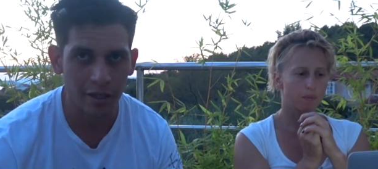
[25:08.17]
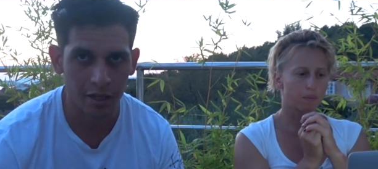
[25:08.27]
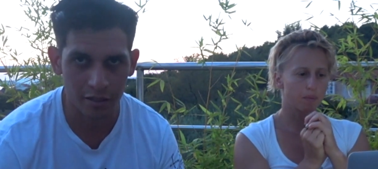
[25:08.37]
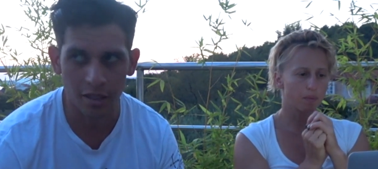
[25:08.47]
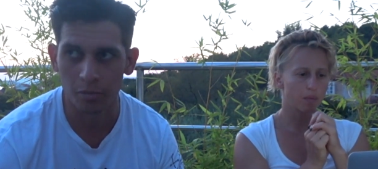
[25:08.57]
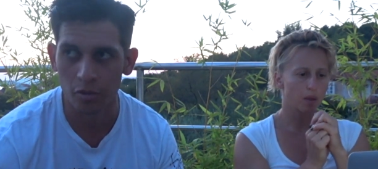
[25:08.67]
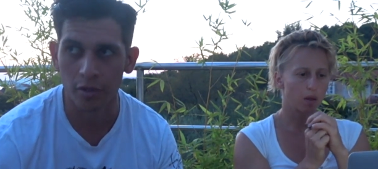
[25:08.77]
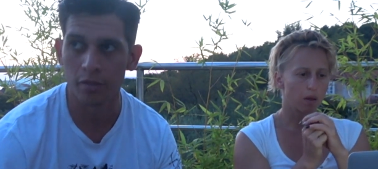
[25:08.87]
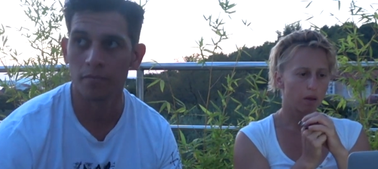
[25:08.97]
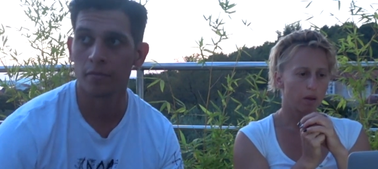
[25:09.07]
Speaker 1: an example,
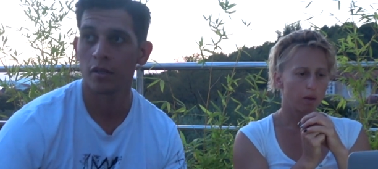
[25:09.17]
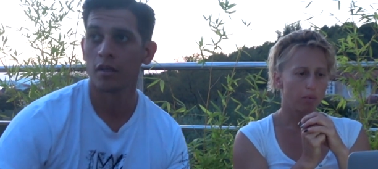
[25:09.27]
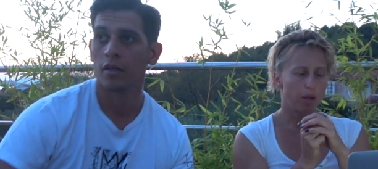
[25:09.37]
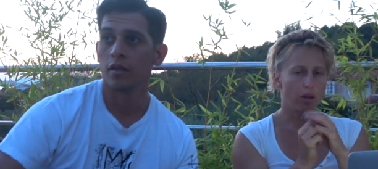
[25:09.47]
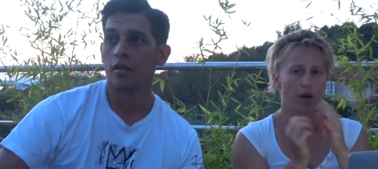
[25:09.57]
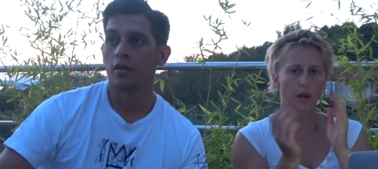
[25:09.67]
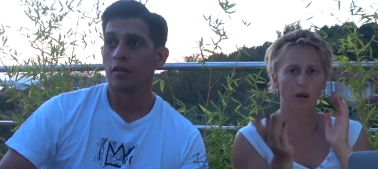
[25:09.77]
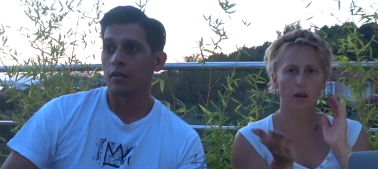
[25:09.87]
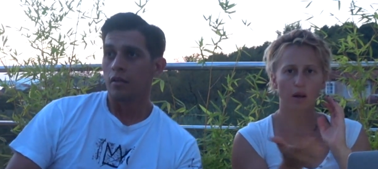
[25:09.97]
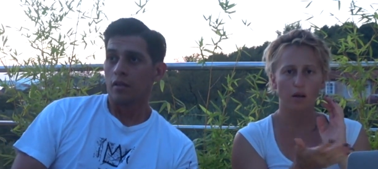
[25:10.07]
right?
Speaker 2: But you had
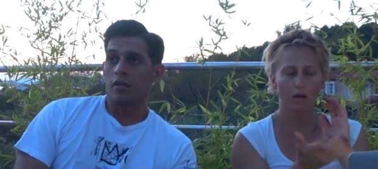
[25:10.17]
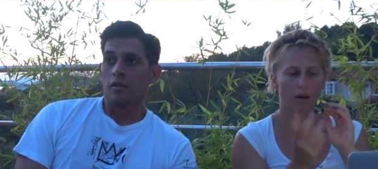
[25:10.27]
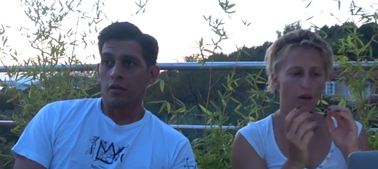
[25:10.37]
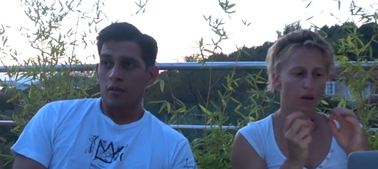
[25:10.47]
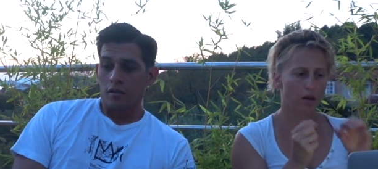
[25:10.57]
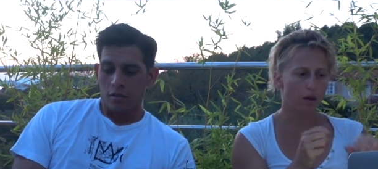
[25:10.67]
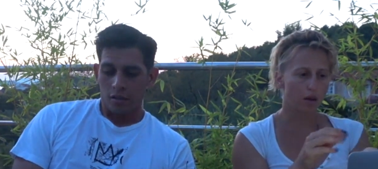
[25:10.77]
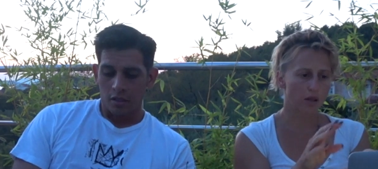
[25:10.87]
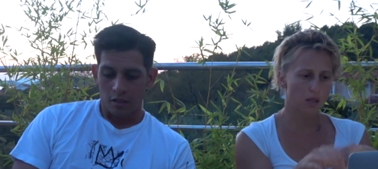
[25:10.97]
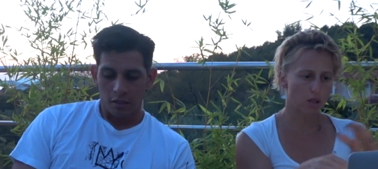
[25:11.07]
a, you had uh,
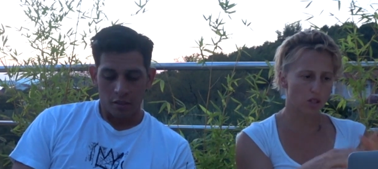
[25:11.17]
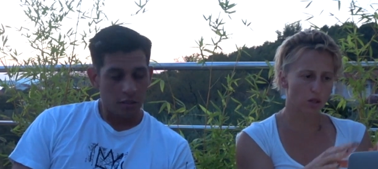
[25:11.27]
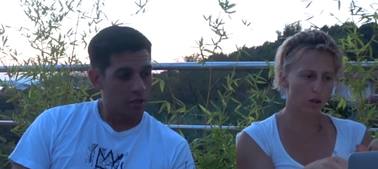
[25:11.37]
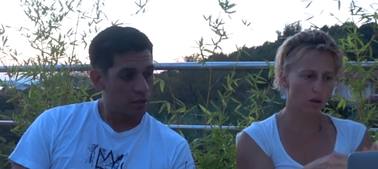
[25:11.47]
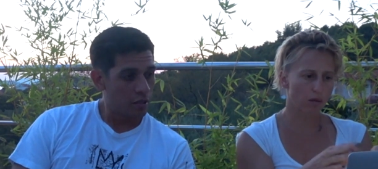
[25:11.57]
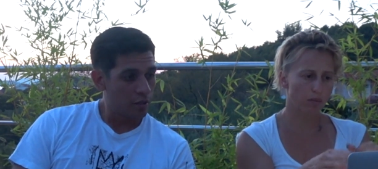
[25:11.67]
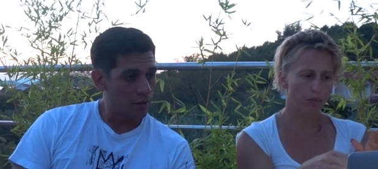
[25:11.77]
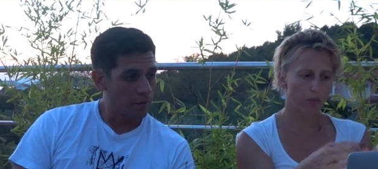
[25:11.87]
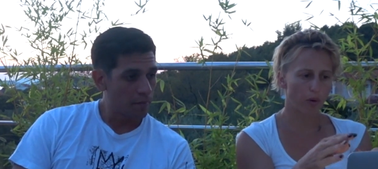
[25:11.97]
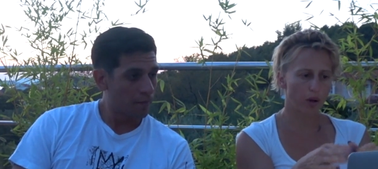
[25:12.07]
his additional
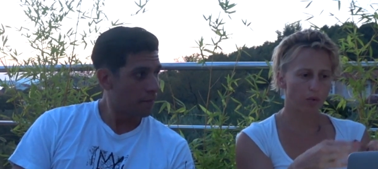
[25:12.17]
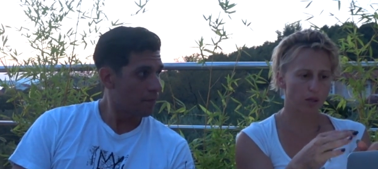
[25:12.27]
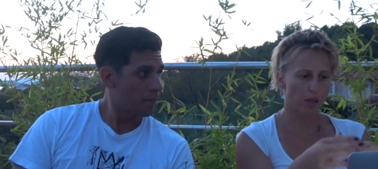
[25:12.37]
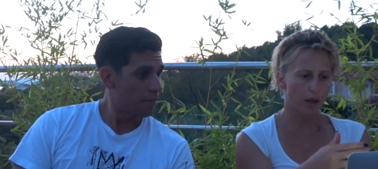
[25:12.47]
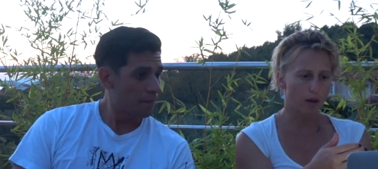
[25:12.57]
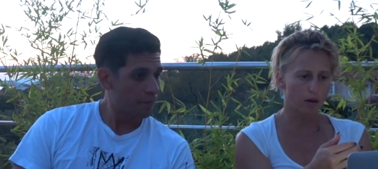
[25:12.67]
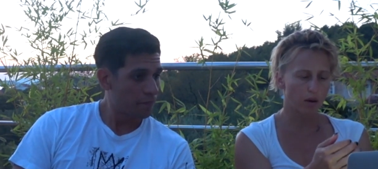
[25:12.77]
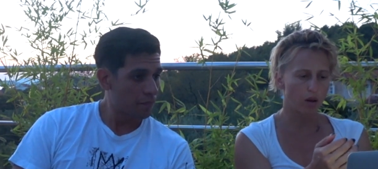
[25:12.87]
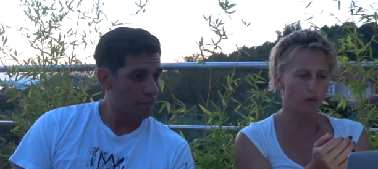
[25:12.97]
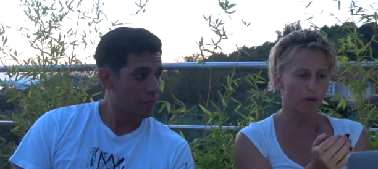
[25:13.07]
point was like,
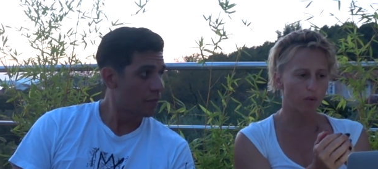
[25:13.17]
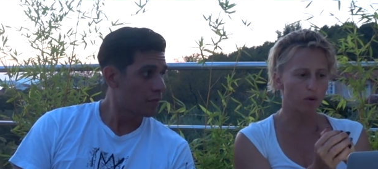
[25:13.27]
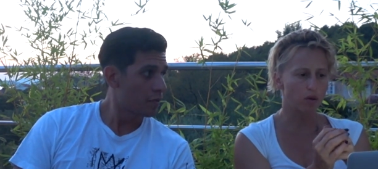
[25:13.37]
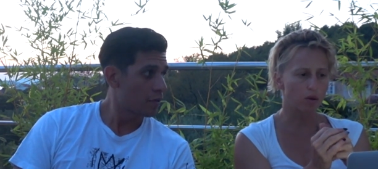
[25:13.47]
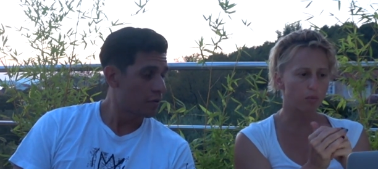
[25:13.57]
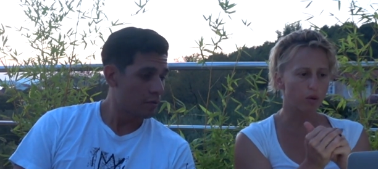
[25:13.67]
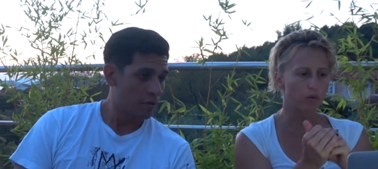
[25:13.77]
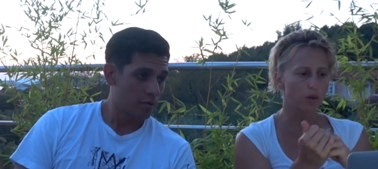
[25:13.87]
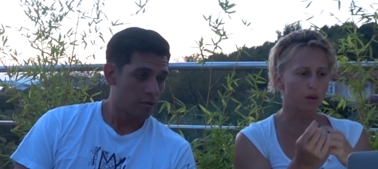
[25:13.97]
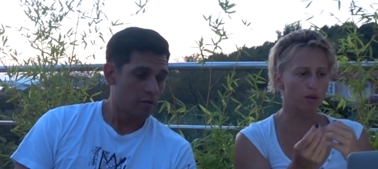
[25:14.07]
you know, if I want to
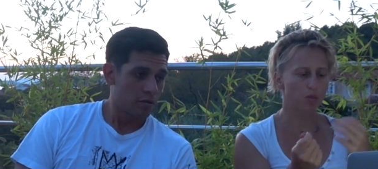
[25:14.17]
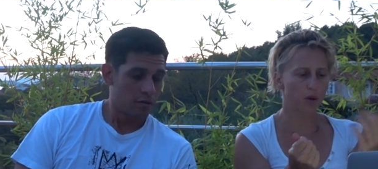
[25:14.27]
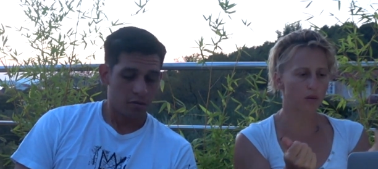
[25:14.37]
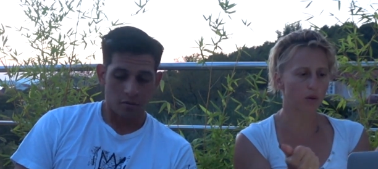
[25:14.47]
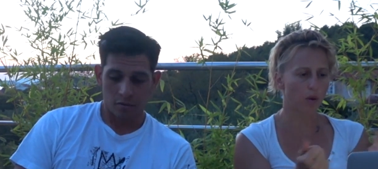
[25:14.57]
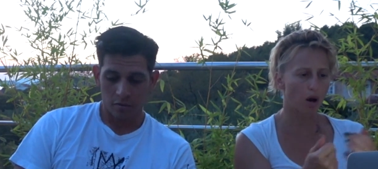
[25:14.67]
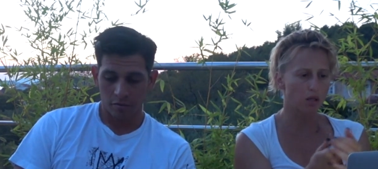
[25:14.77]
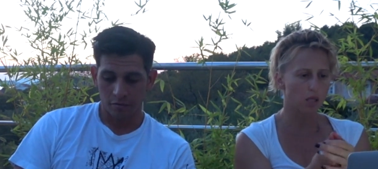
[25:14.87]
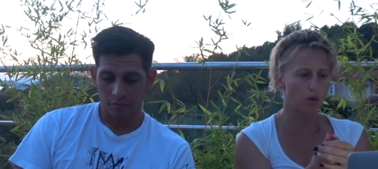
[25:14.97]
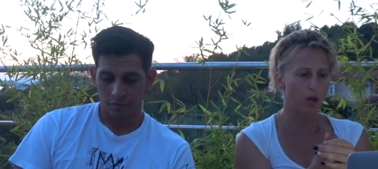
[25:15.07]
improve the speed of the
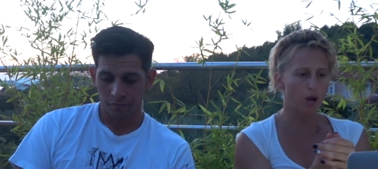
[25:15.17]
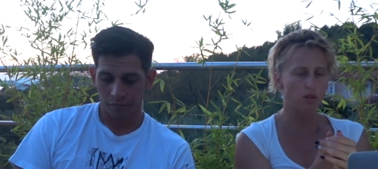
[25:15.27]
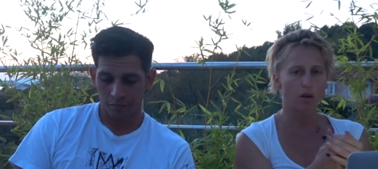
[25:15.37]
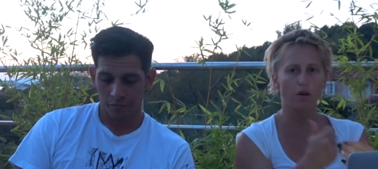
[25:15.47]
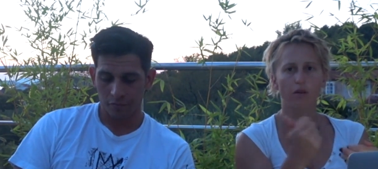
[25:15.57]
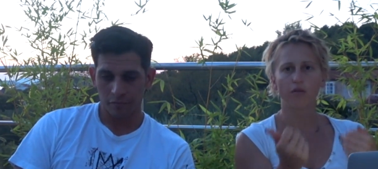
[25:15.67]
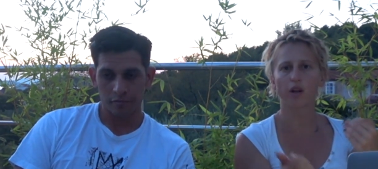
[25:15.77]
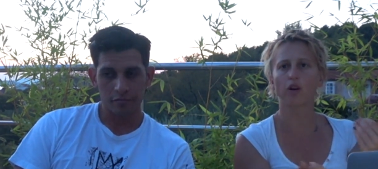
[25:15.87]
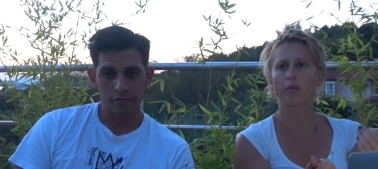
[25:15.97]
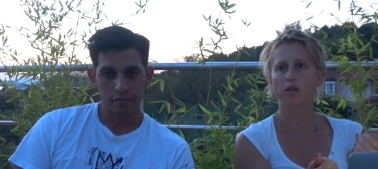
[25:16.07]
walk, slow down so you can
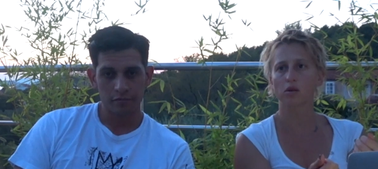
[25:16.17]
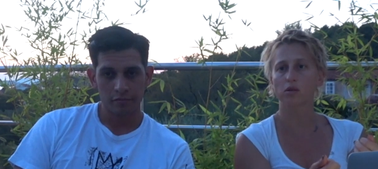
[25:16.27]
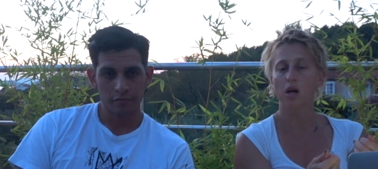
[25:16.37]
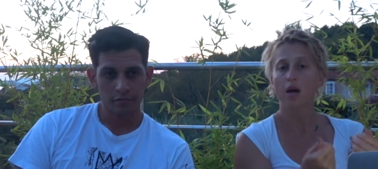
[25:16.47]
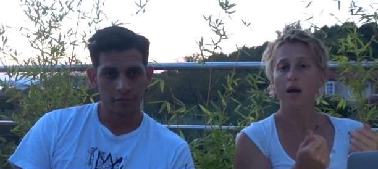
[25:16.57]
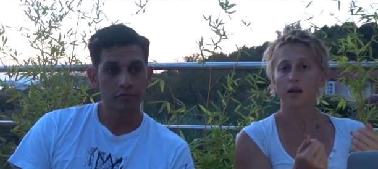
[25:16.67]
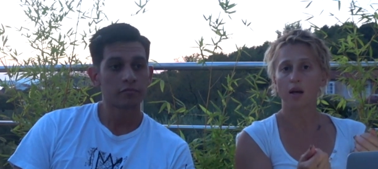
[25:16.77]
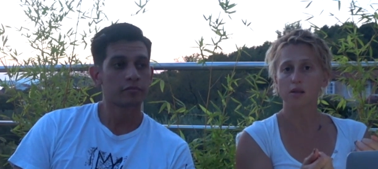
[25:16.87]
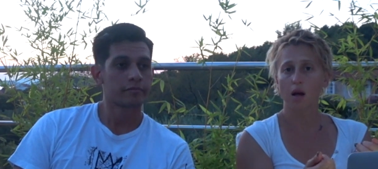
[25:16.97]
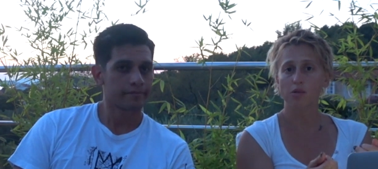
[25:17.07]
feel your muscles.
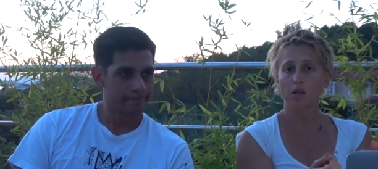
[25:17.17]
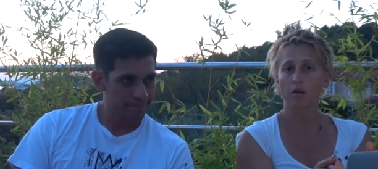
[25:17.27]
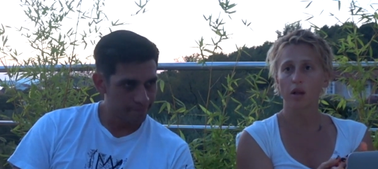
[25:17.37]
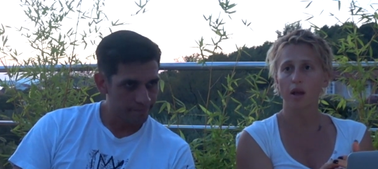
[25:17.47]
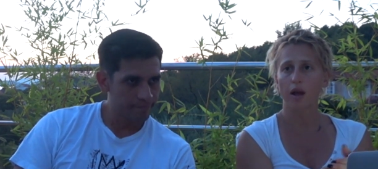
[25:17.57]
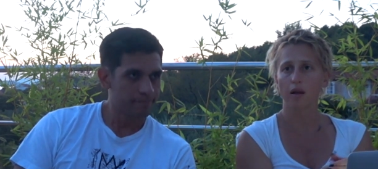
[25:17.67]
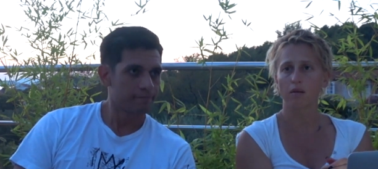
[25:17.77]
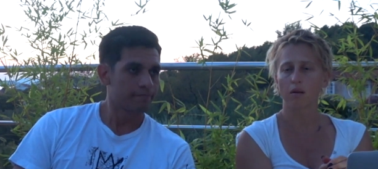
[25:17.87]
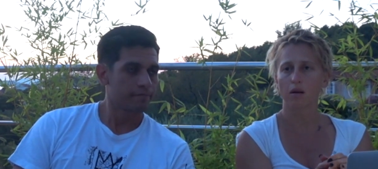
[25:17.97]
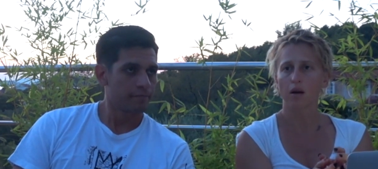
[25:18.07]
Yes, absolutely.
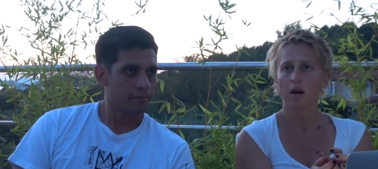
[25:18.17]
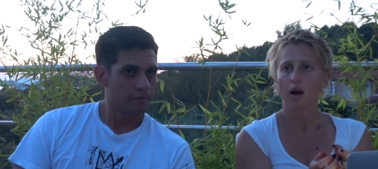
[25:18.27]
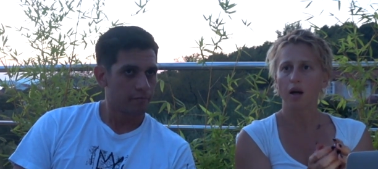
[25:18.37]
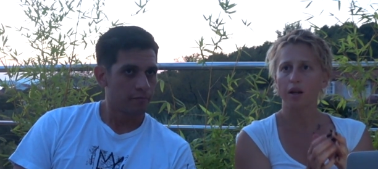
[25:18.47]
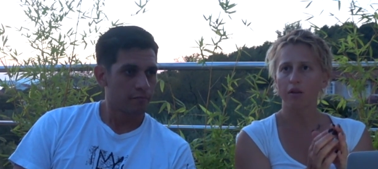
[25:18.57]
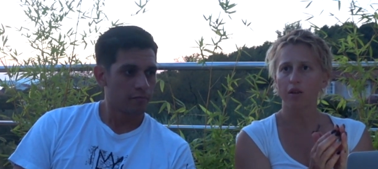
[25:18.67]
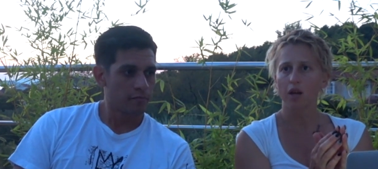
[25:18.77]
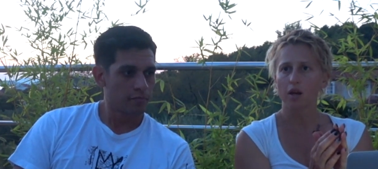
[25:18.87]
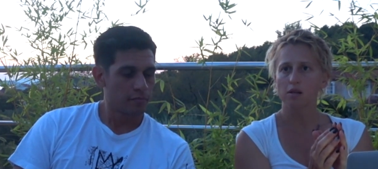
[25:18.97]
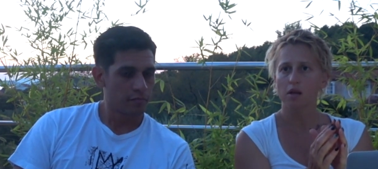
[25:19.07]
And another
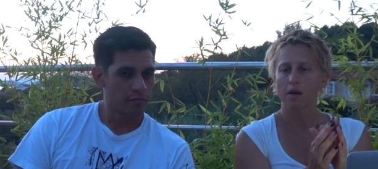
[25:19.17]
thing is,